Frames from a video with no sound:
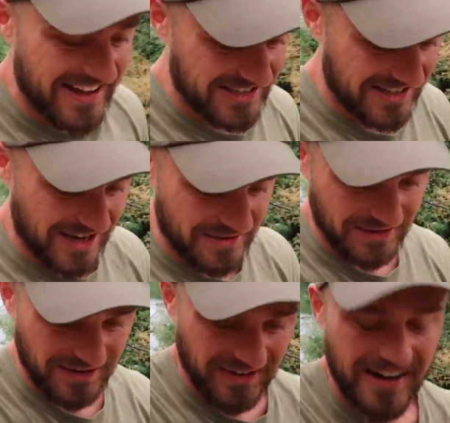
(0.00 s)
That's just
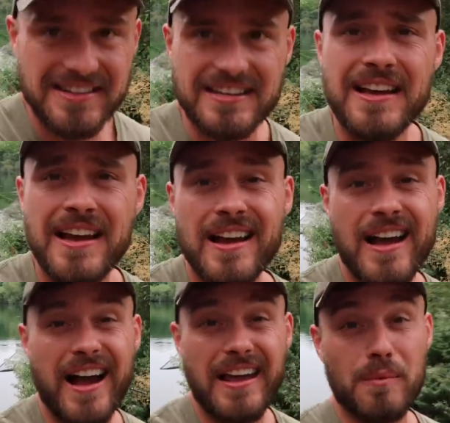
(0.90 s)
absolutely crazy.
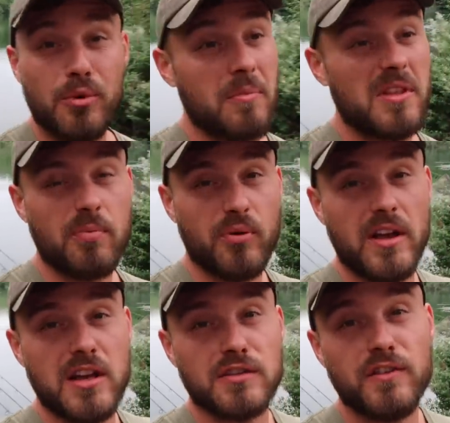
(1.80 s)
Again, probably the
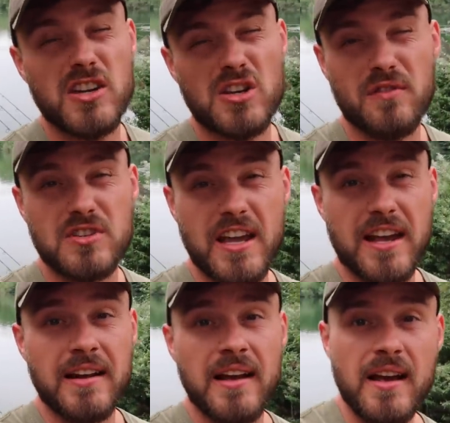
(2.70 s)
prettiest fish I've
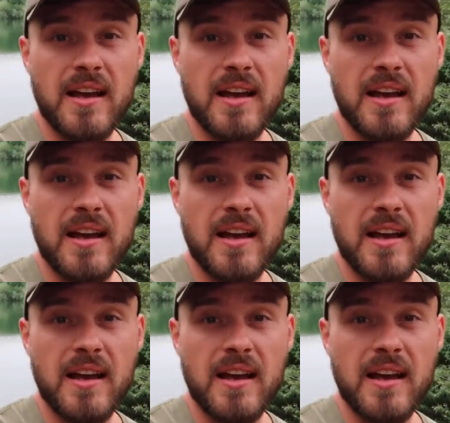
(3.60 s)
seen